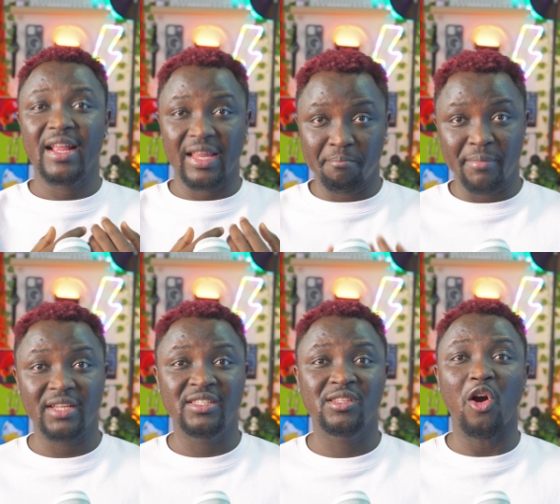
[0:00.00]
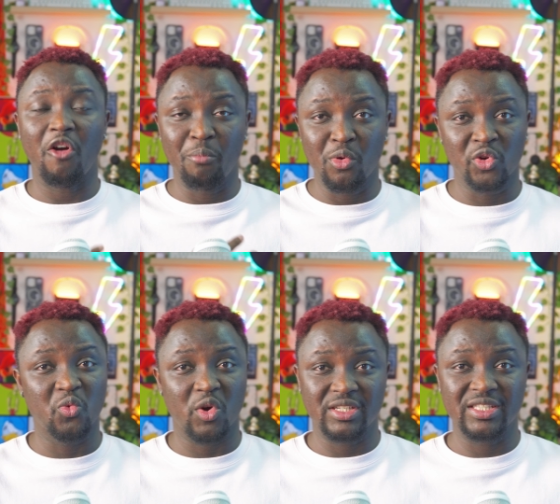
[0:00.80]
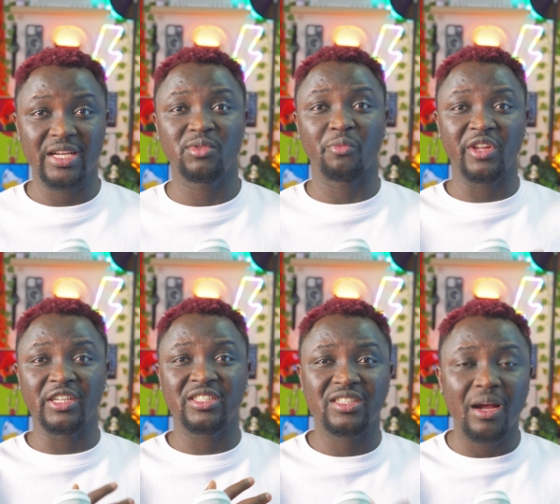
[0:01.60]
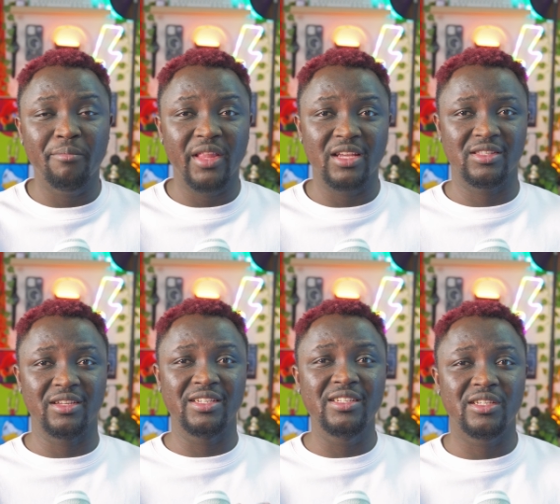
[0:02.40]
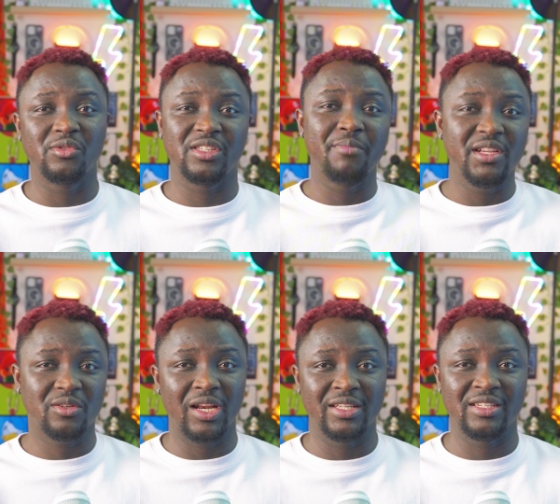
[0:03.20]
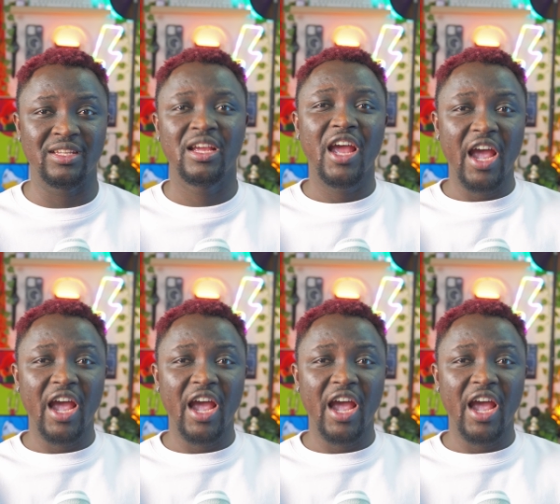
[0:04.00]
the best of both worlds in terms of the sharpness, the details, image quality,